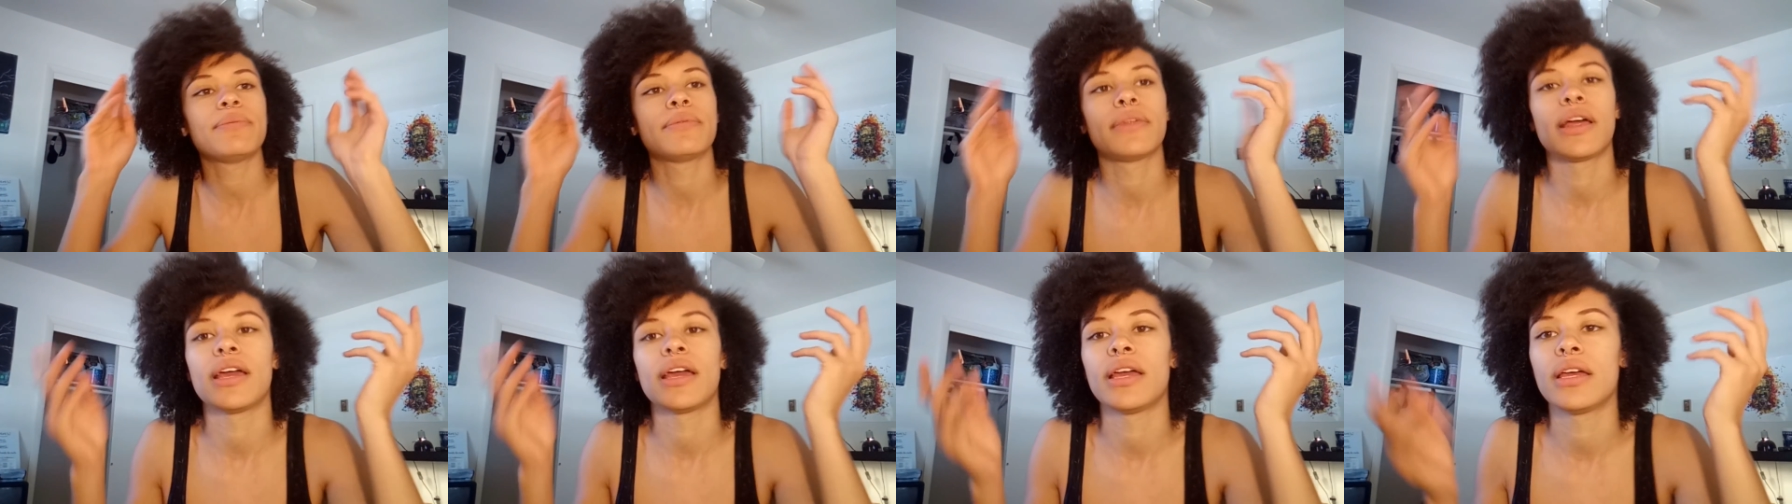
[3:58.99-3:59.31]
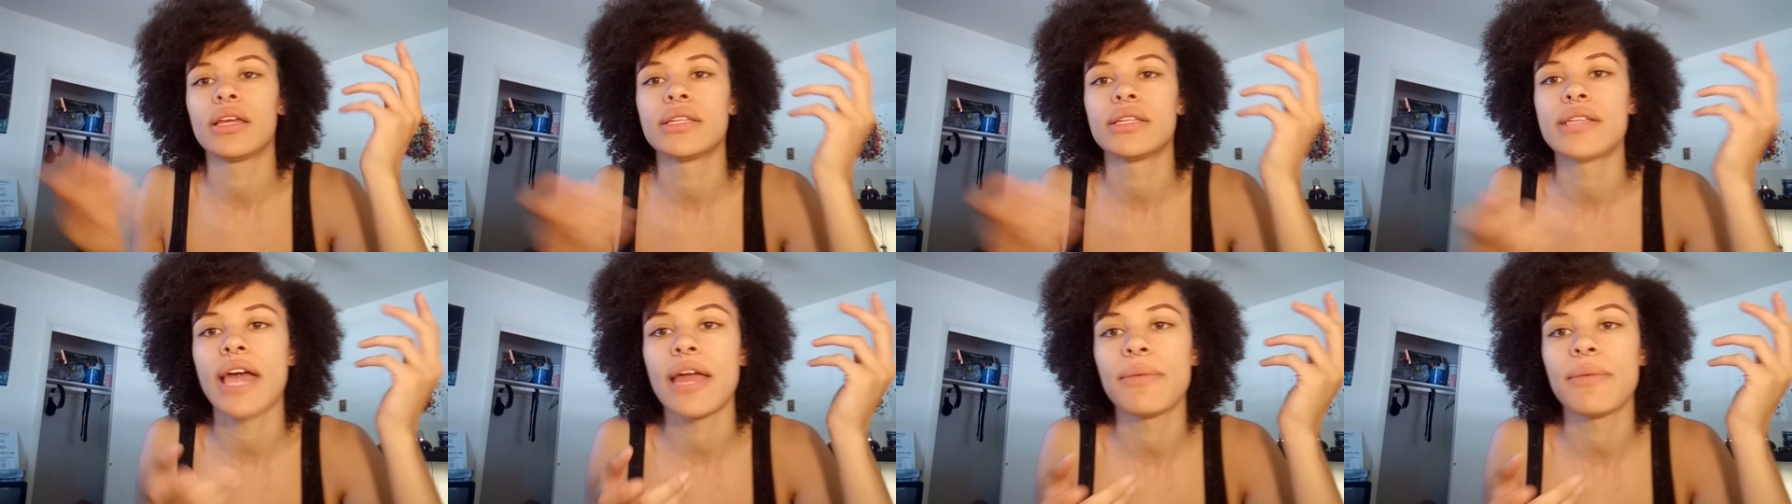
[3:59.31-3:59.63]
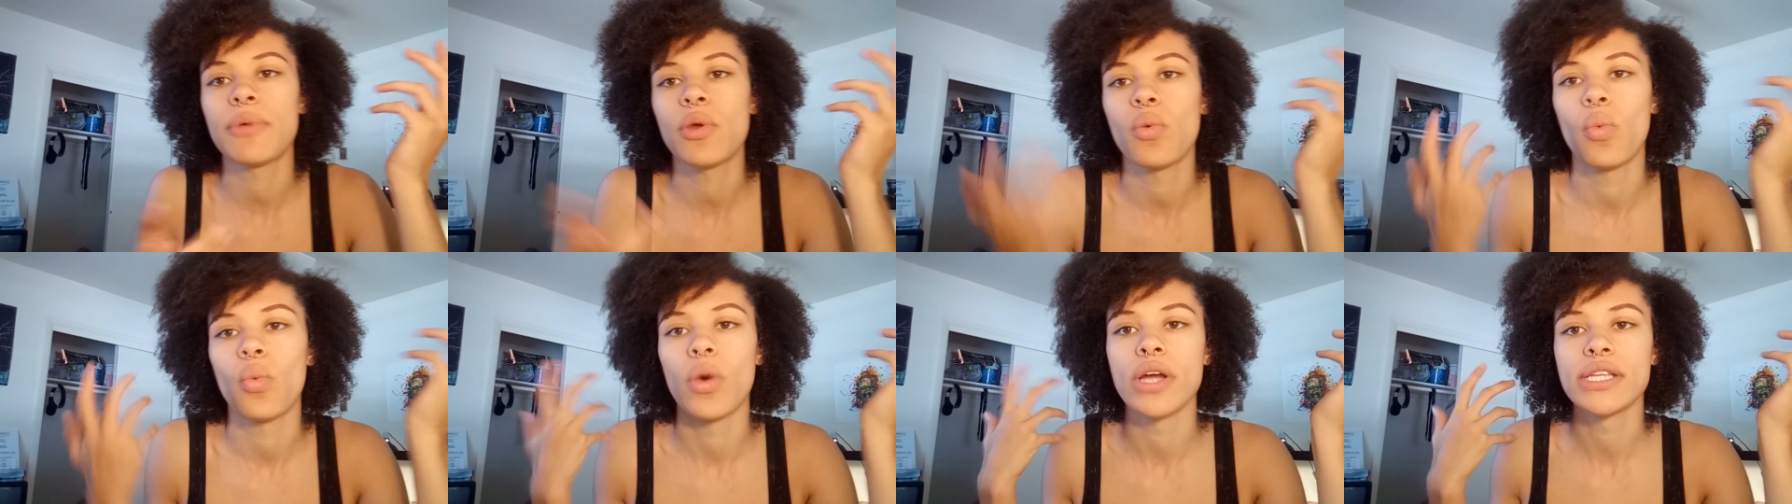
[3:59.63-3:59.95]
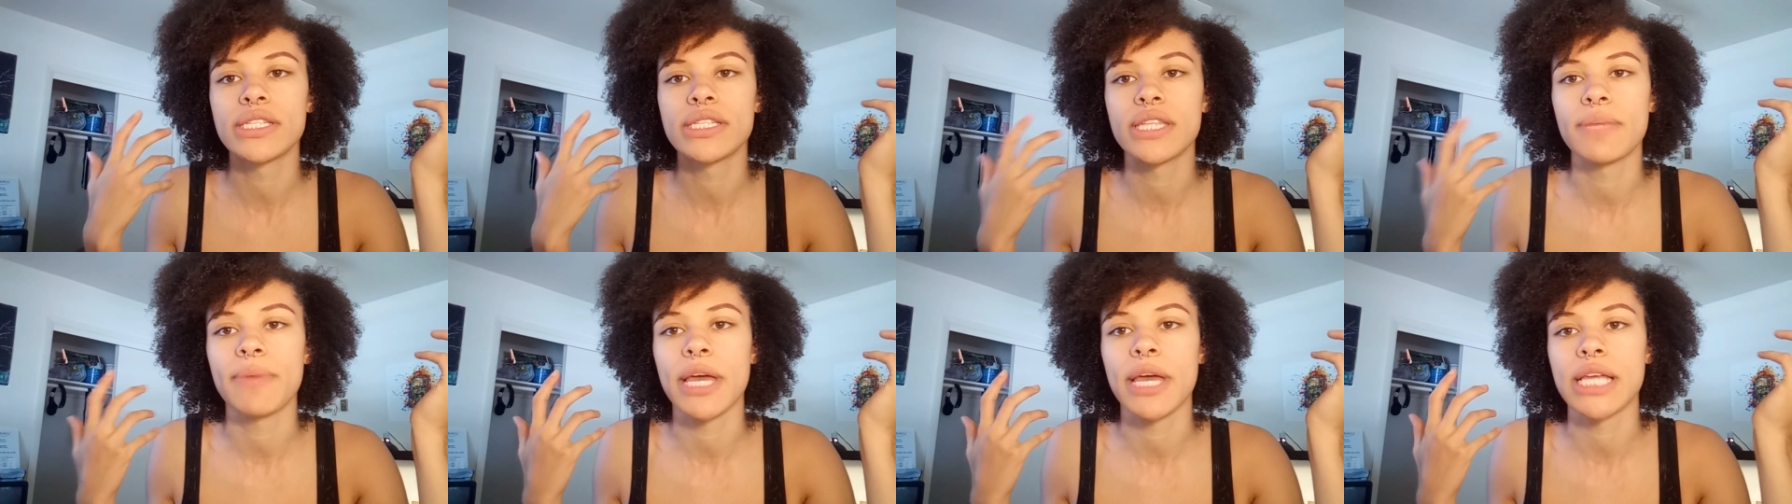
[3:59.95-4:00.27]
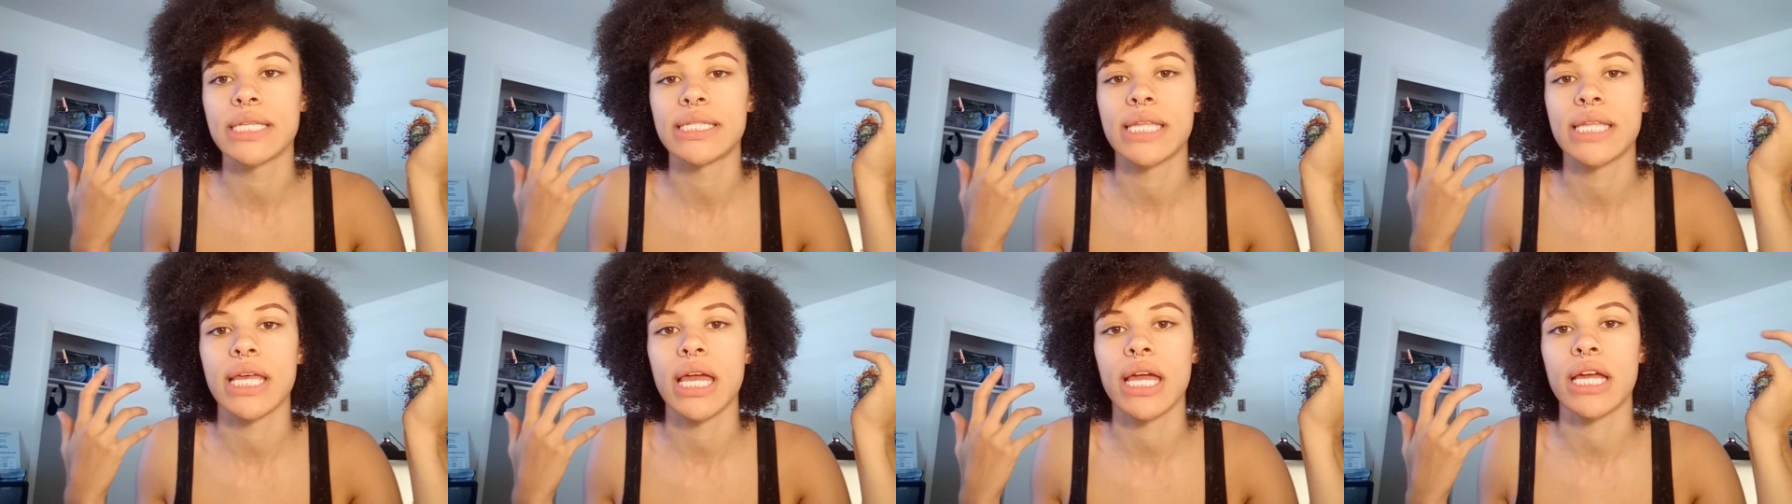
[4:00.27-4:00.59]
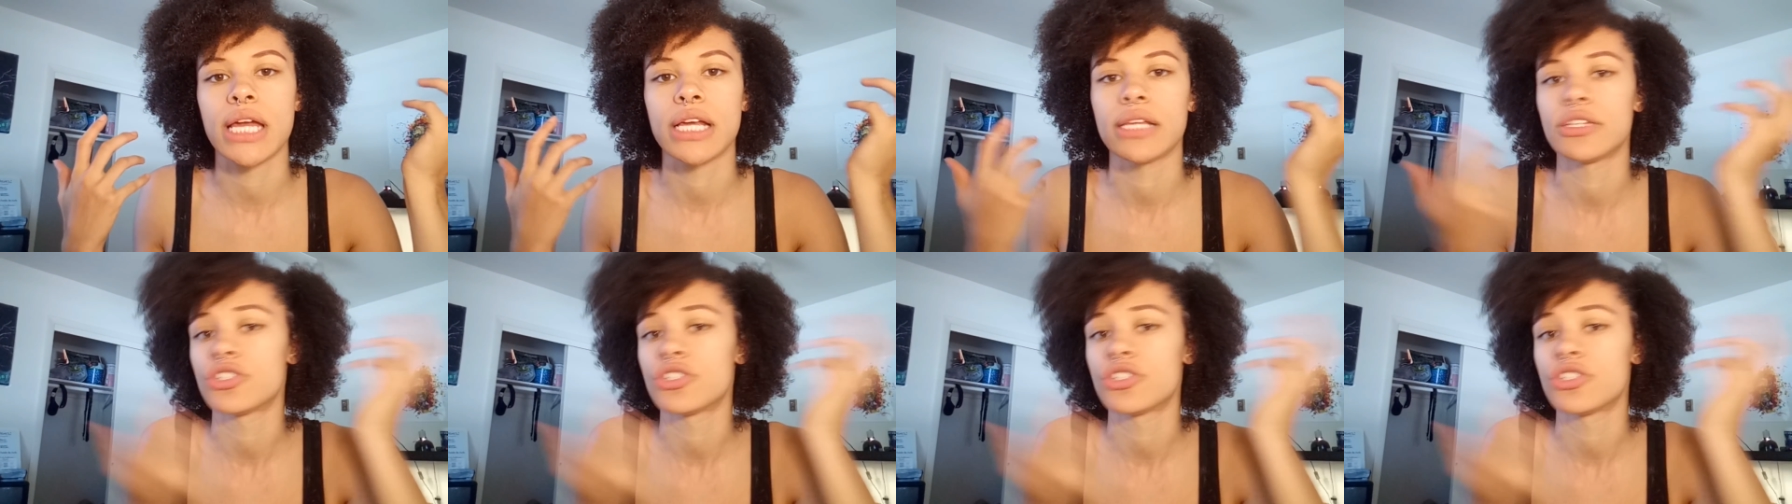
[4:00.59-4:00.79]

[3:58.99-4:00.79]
like type in what's the best thing.